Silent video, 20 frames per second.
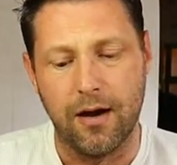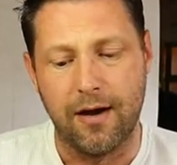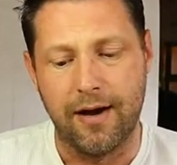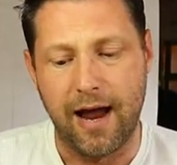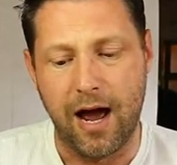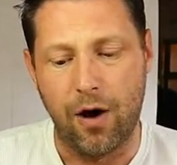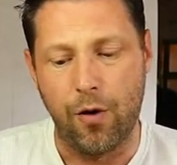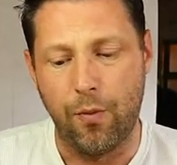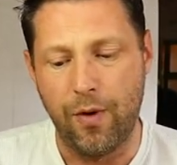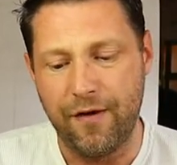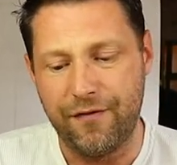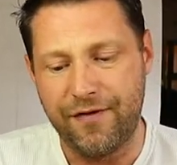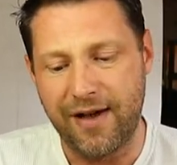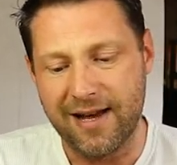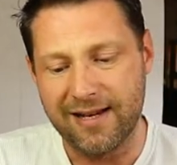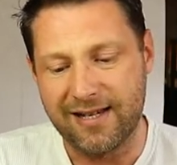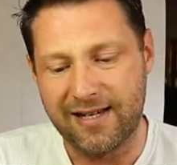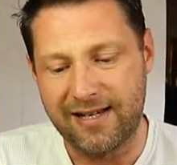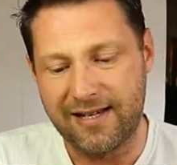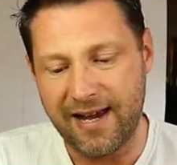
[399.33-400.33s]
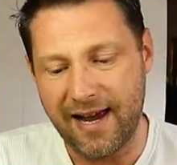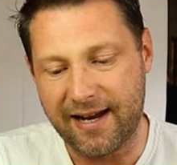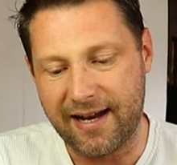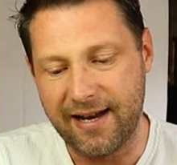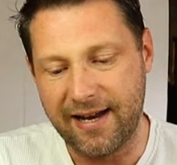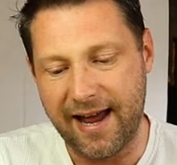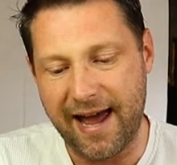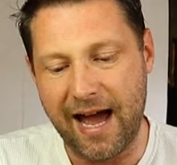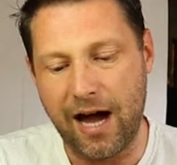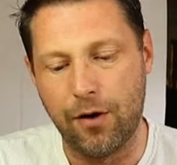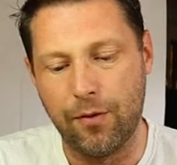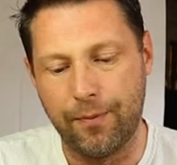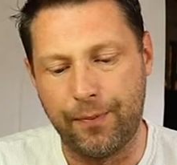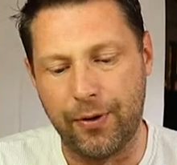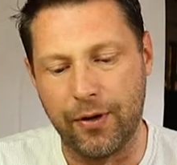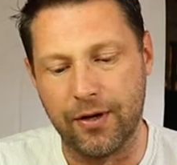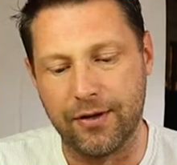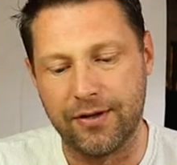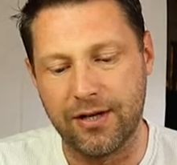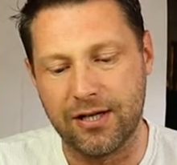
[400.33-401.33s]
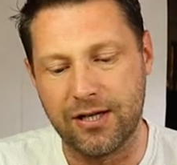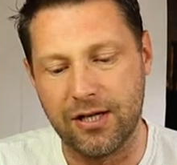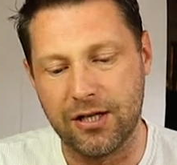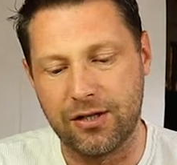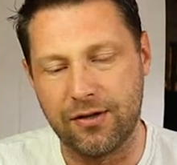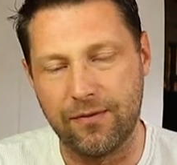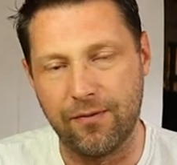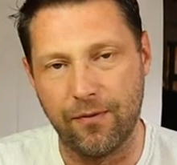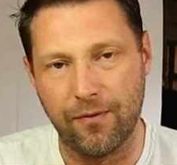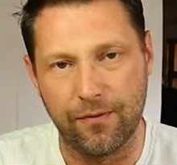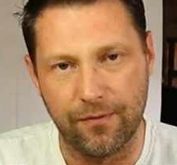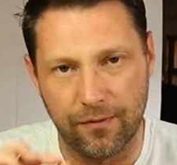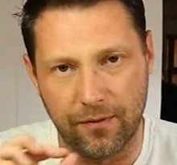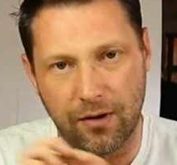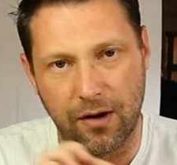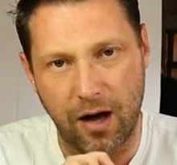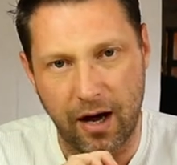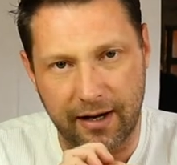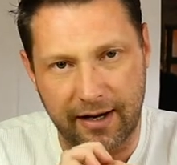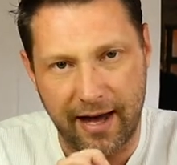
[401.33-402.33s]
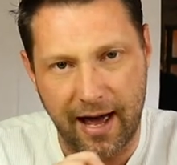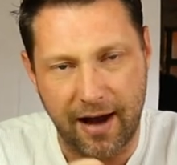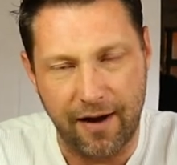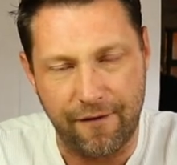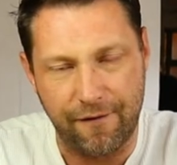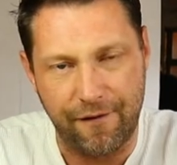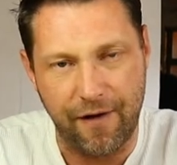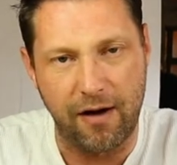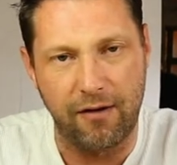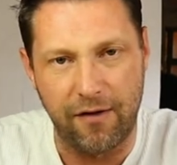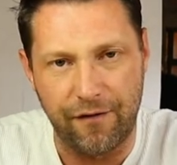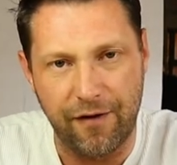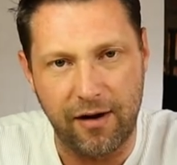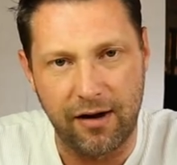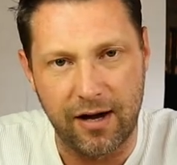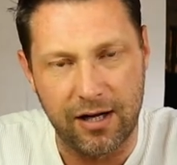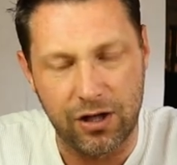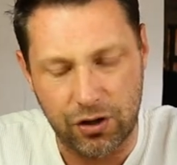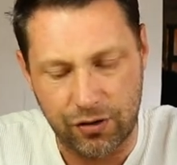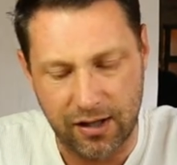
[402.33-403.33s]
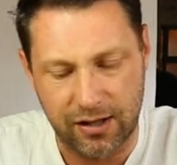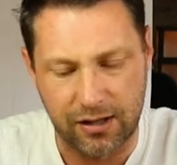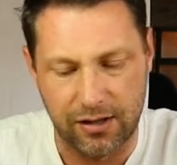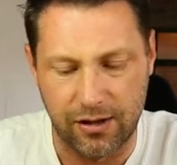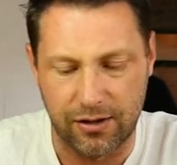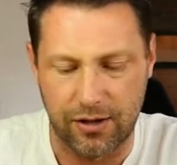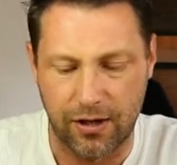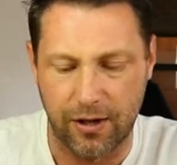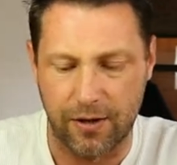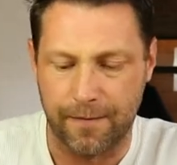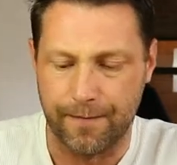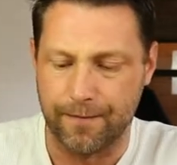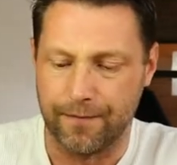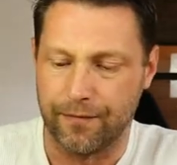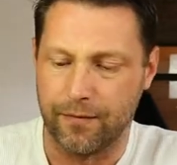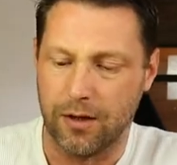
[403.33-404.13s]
Now, with that second output, this is, again, very, very interesting to do.